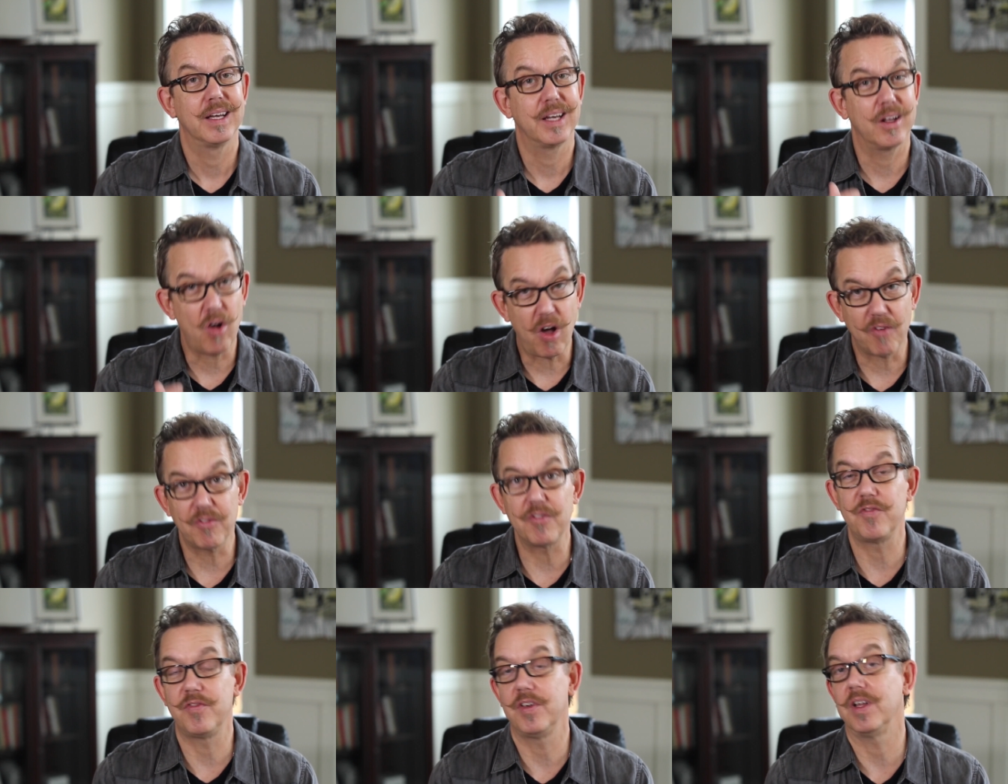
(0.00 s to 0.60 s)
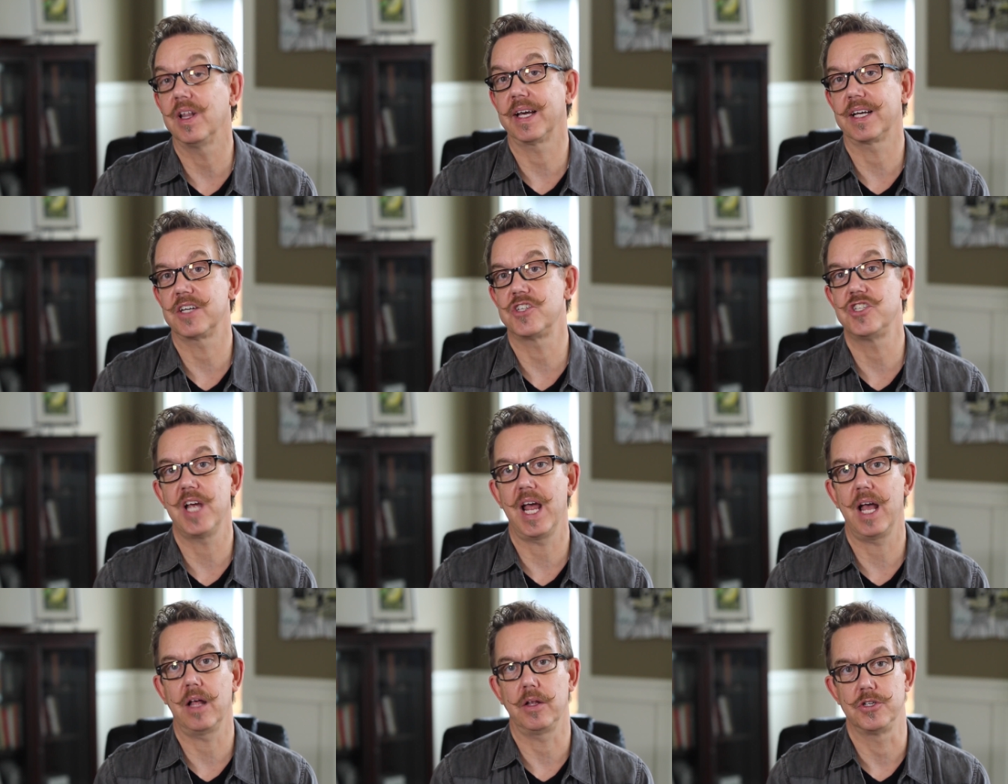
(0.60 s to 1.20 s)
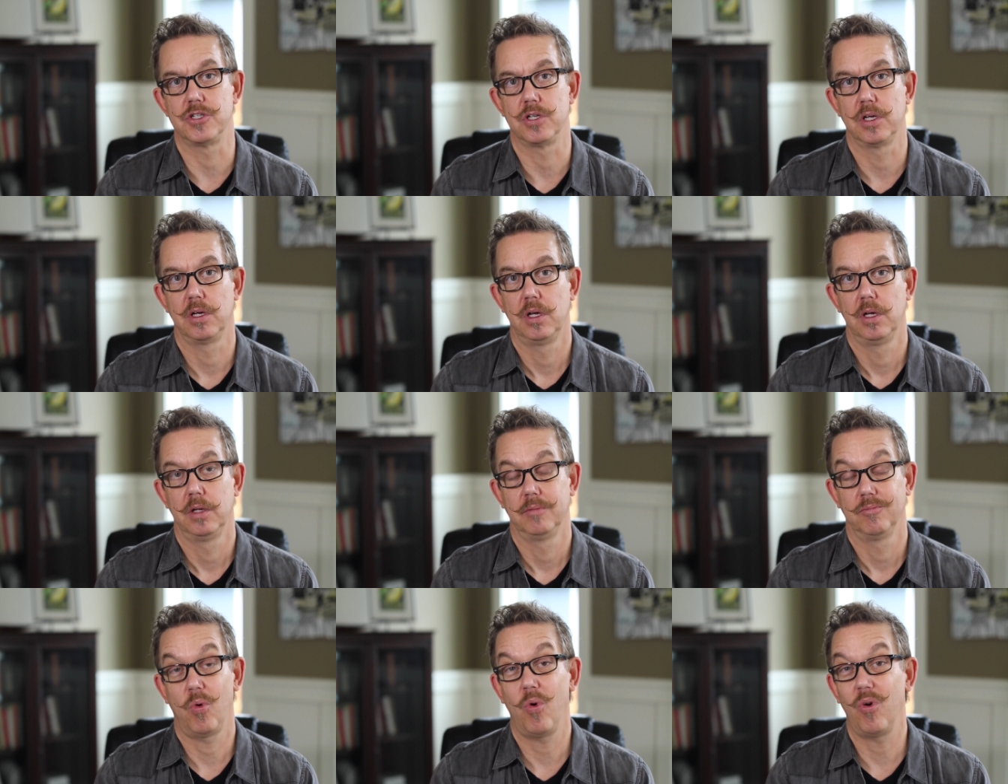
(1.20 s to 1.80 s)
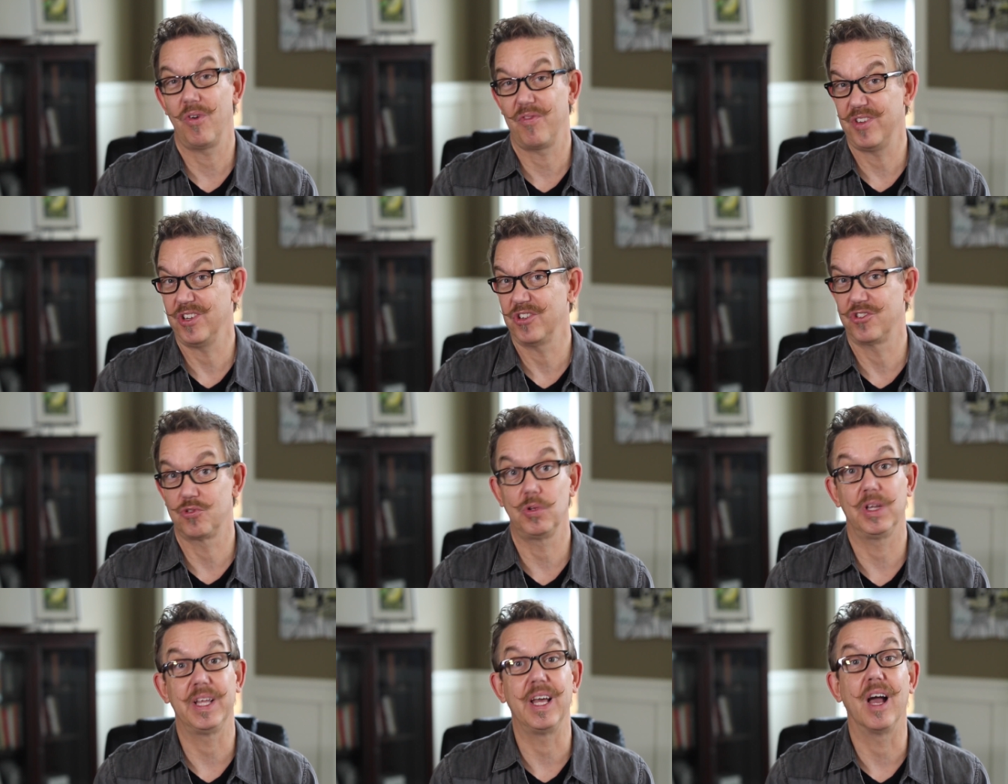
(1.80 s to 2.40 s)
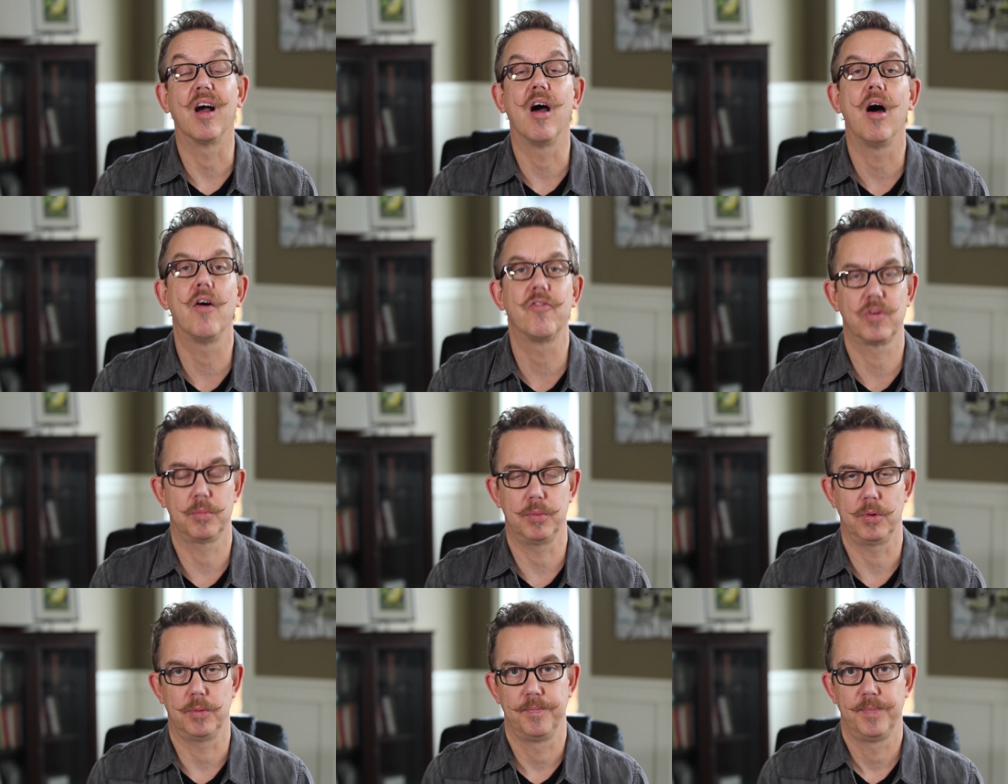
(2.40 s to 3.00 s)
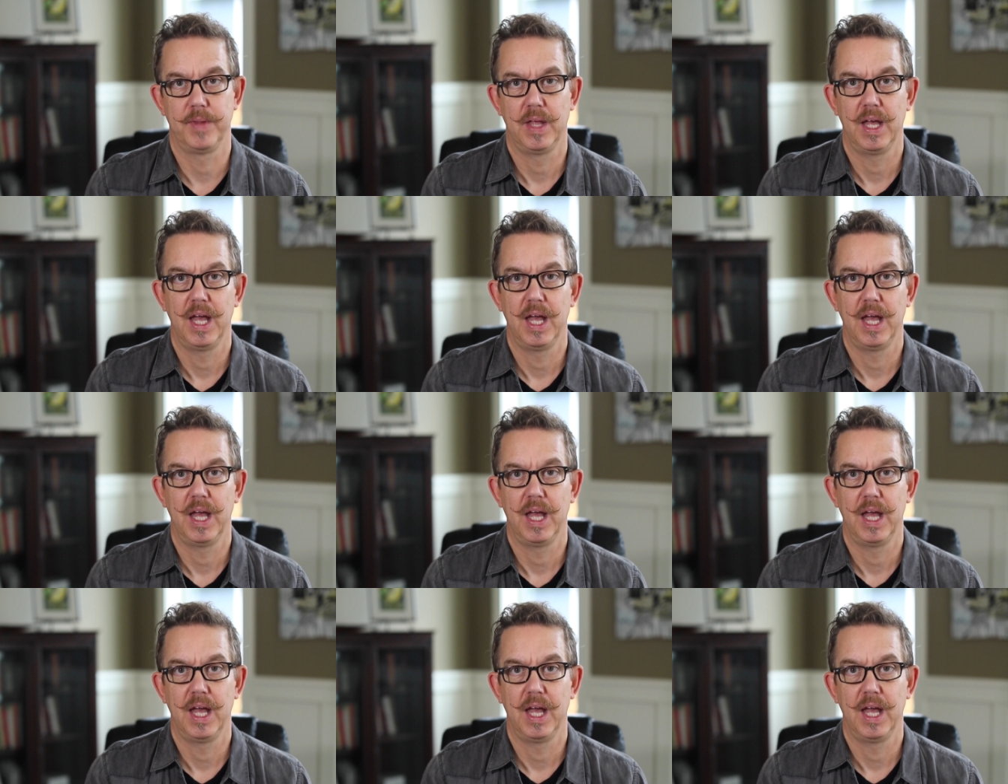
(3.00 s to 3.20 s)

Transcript: can often feel like a challenge, or it feels really uncomfortable.